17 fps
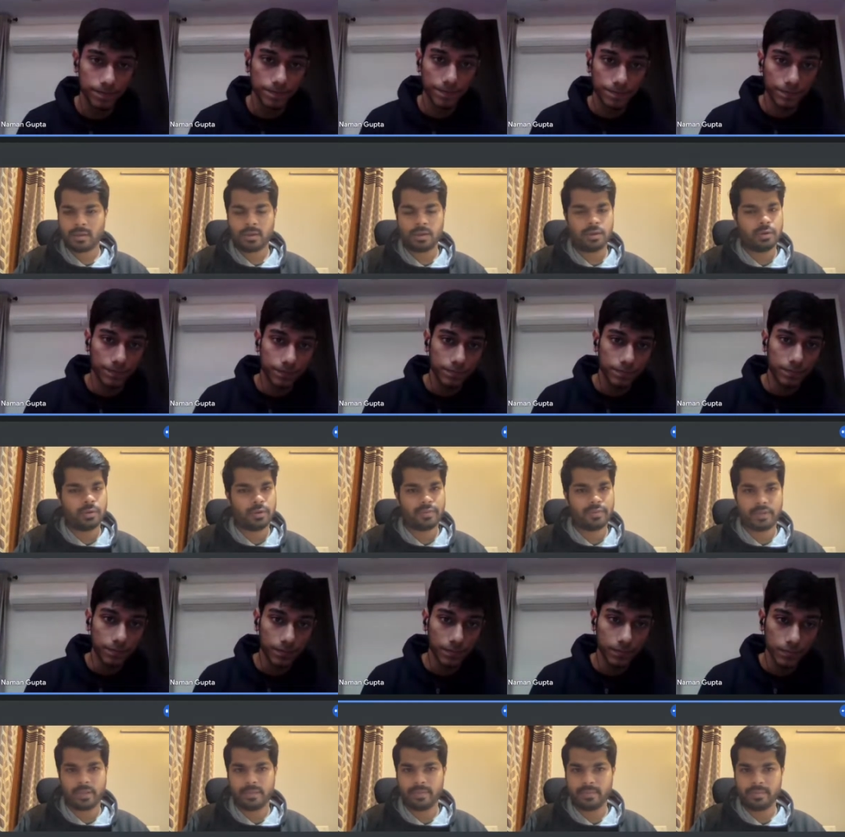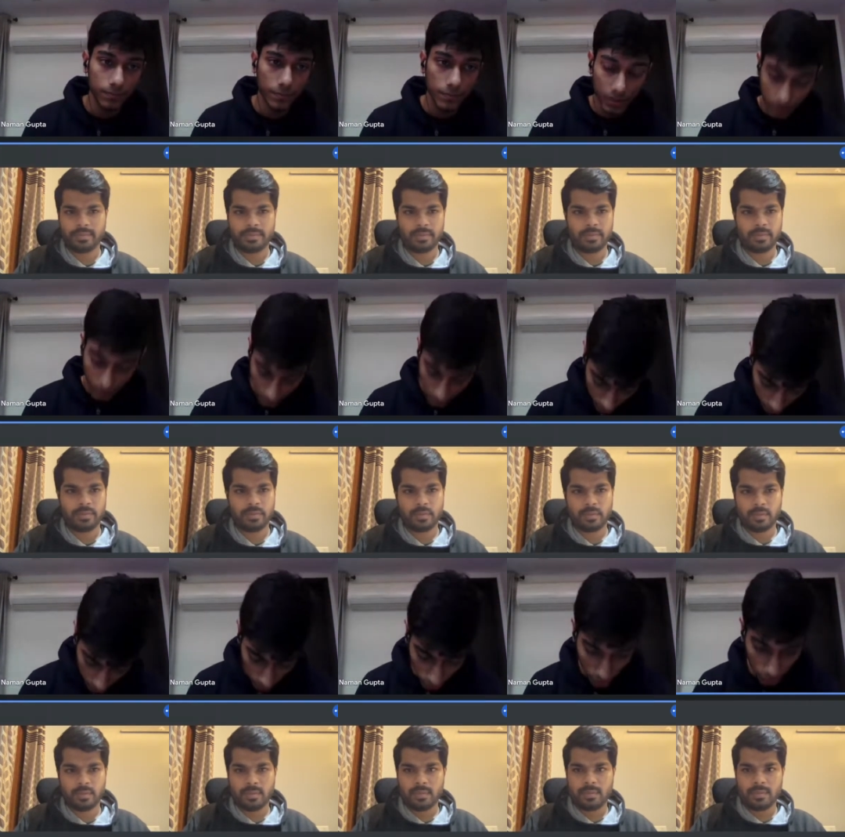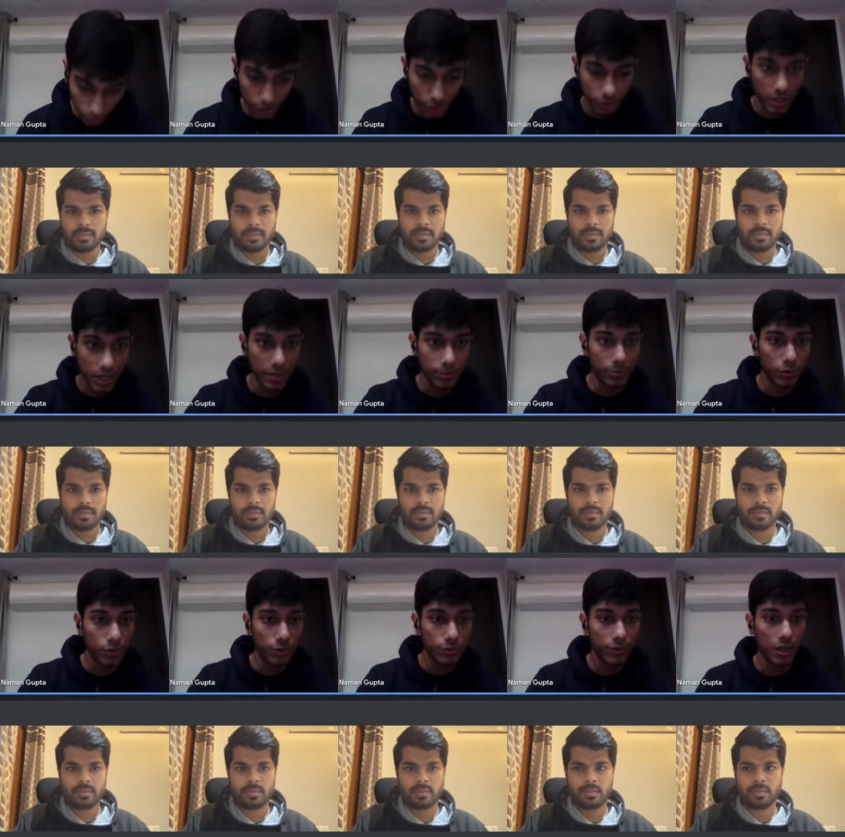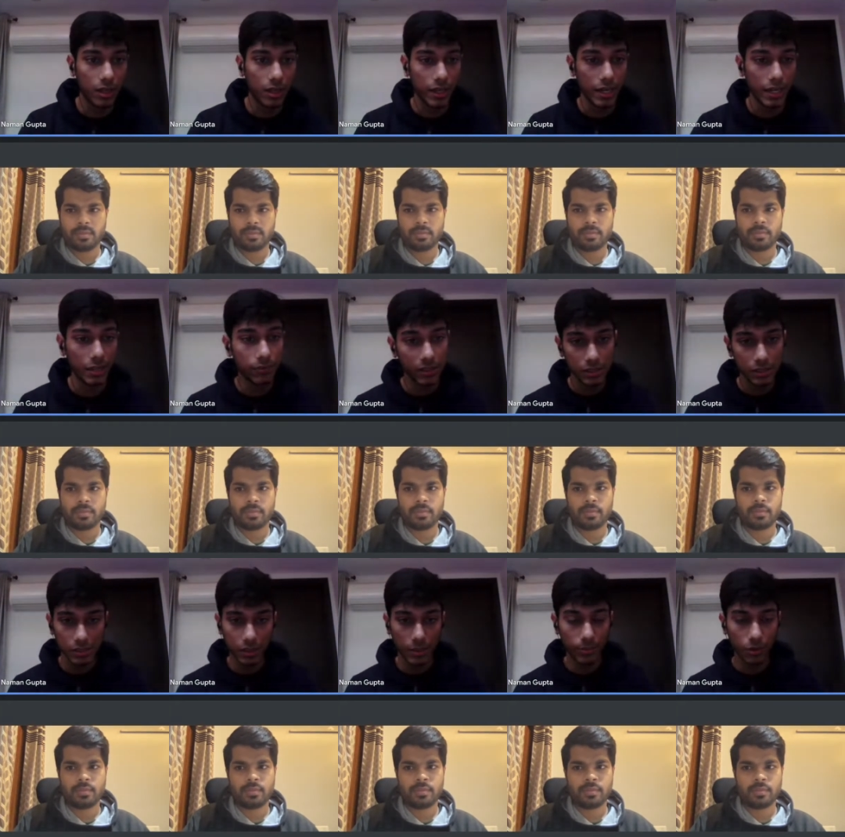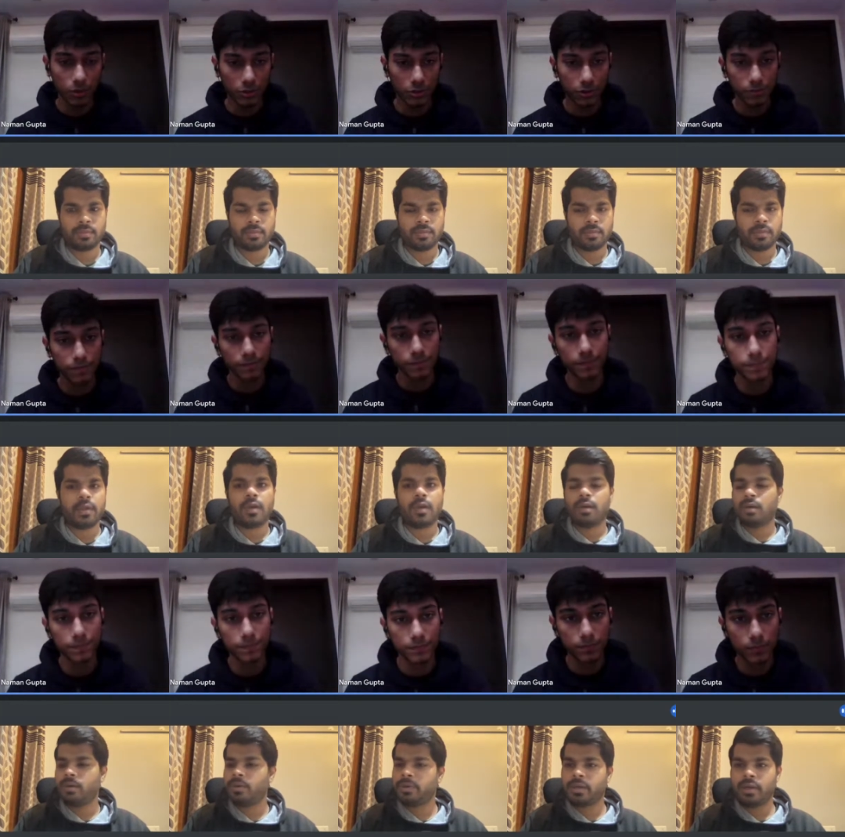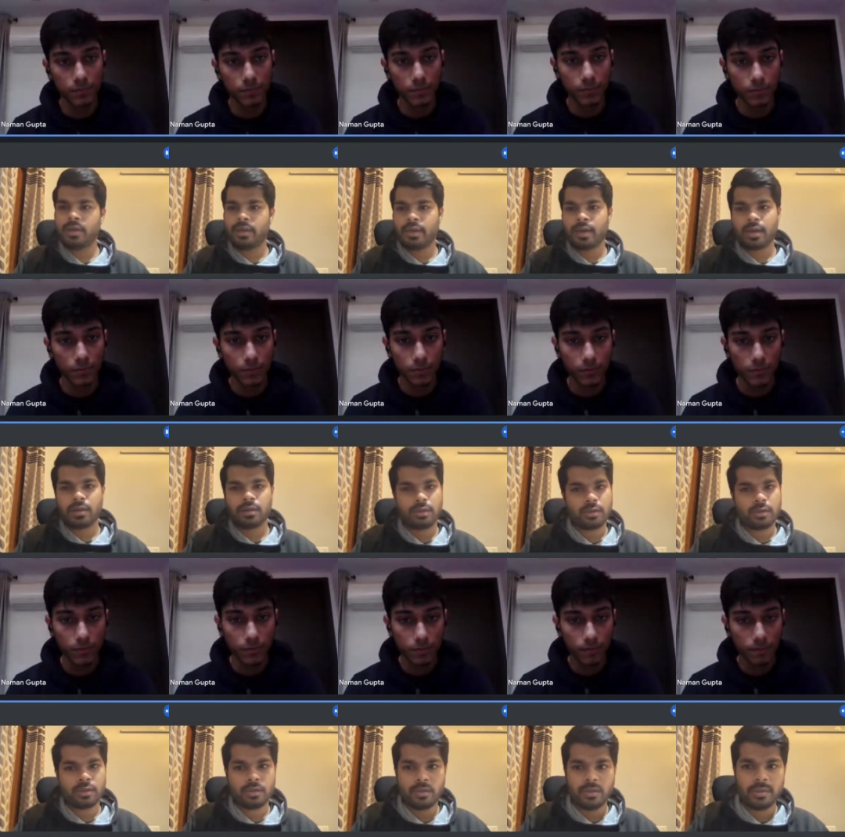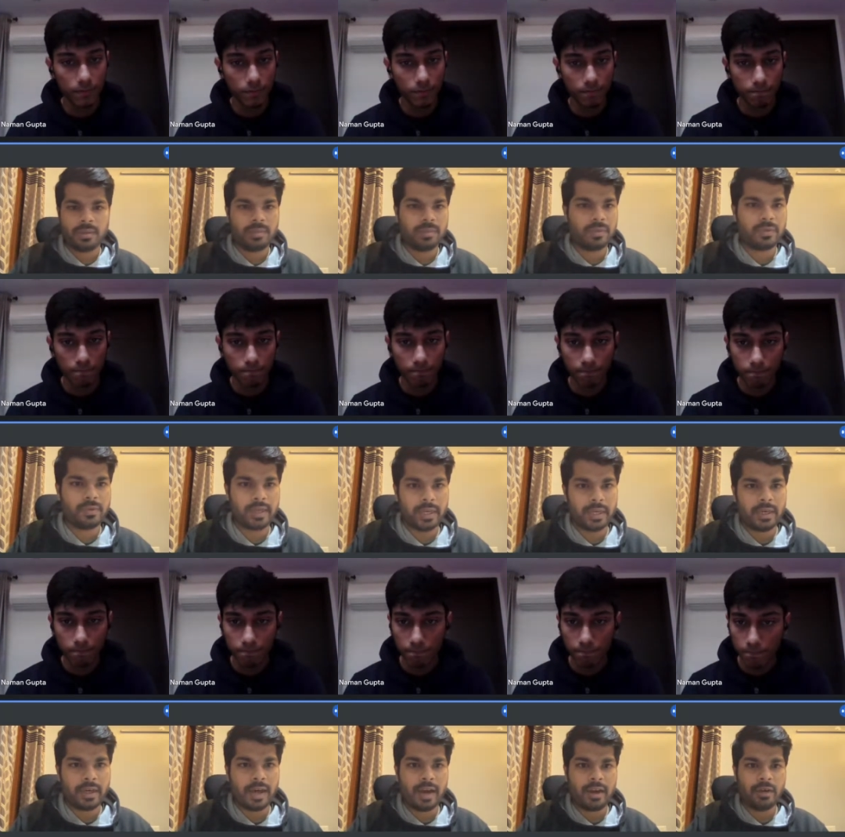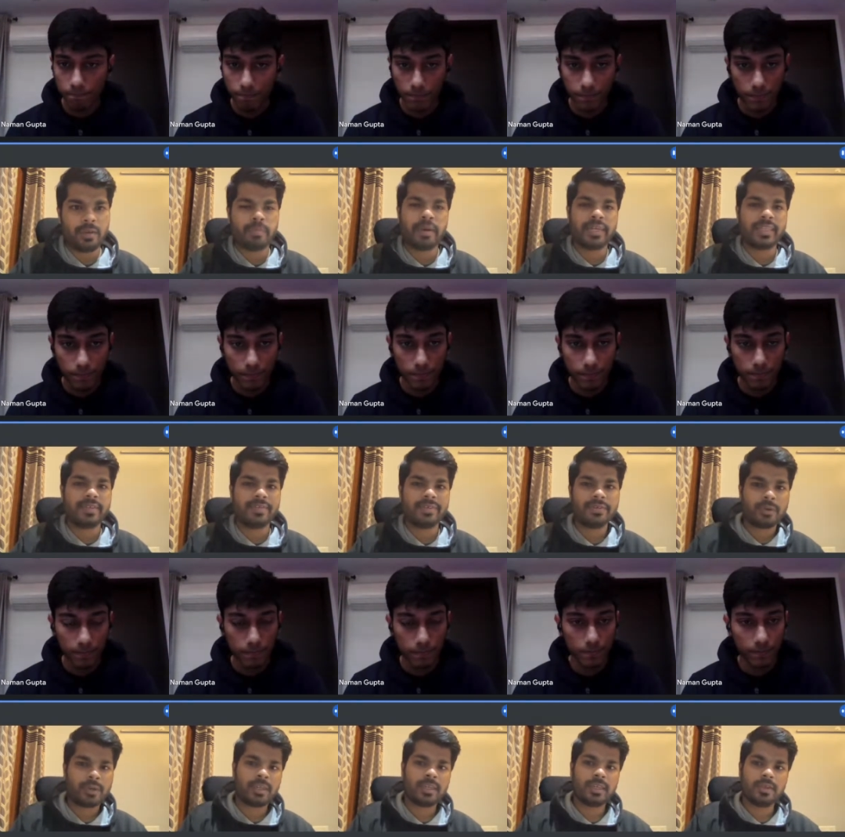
Speaker 1: Okay, fine.
Speaker 2: So should I move ahead with this approach?
Speaker 1: Okay, yeah, sure. You can move ahead. And by the way, what are you